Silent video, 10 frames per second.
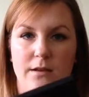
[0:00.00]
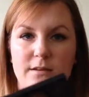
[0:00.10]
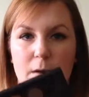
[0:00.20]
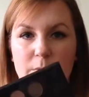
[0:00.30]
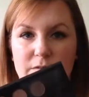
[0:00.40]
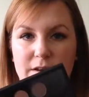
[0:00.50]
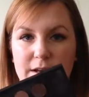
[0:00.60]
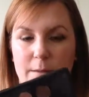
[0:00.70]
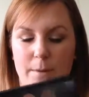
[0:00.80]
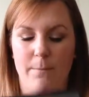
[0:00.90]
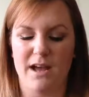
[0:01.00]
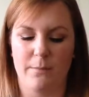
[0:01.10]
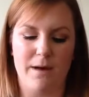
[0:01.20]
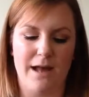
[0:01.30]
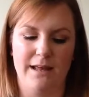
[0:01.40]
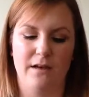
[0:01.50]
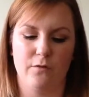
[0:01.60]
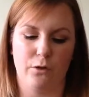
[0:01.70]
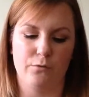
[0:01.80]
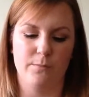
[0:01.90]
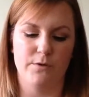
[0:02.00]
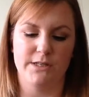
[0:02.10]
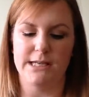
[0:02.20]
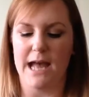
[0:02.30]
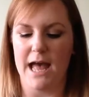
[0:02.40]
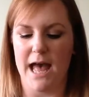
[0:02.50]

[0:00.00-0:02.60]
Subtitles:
done with filling up my MAC palette. I've got 3 more to get,